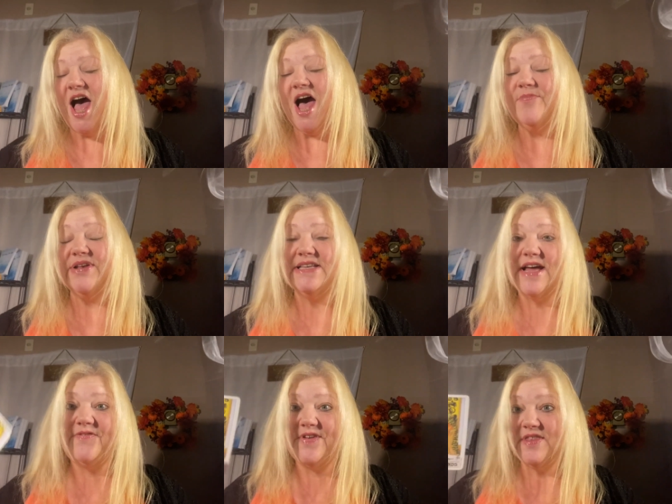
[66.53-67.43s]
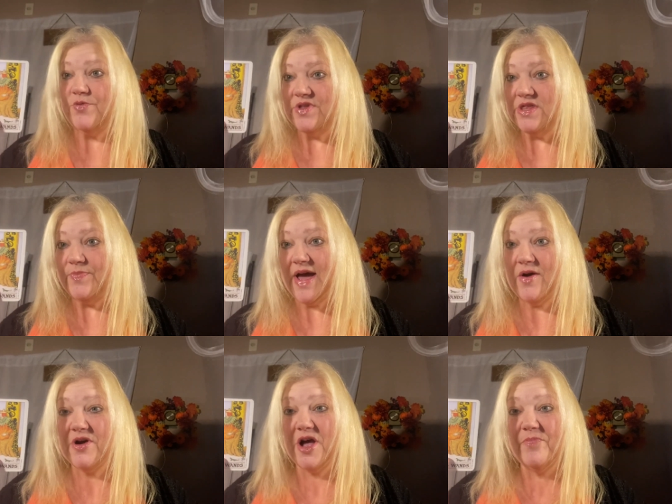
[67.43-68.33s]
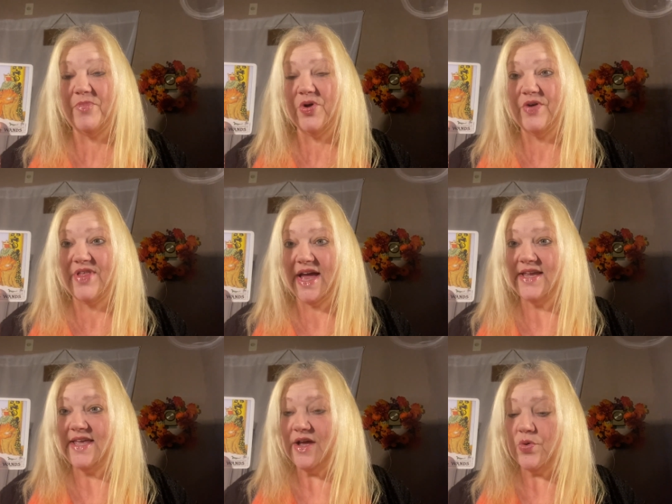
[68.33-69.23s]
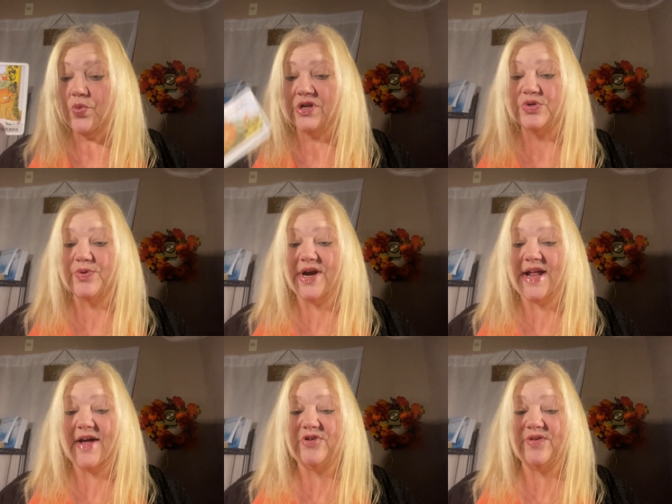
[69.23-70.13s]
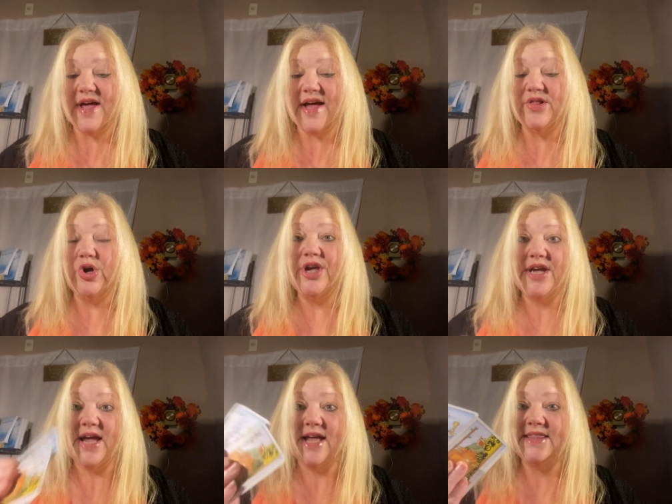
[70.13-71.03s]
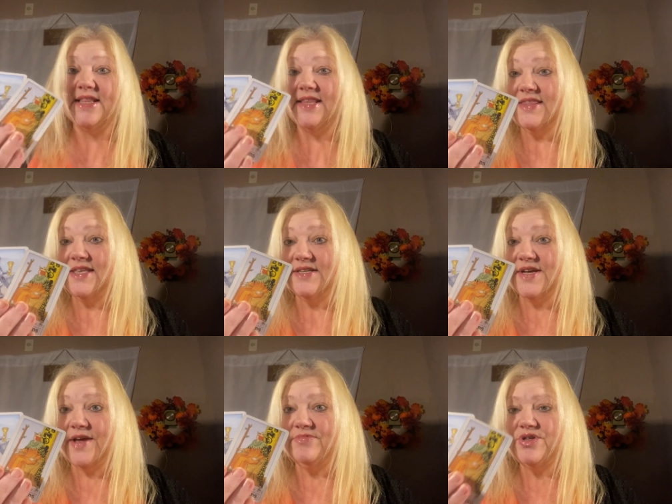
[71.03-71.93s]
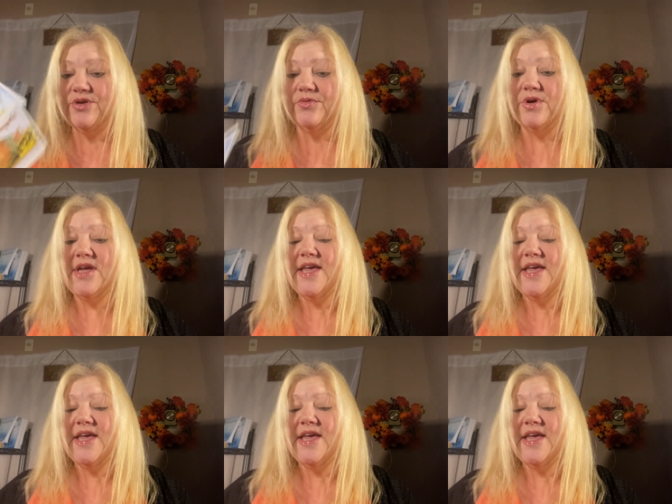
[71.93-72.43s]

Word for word: Uh, but definitely with the power couple of that King of Wands right after that, looking at the length of time too,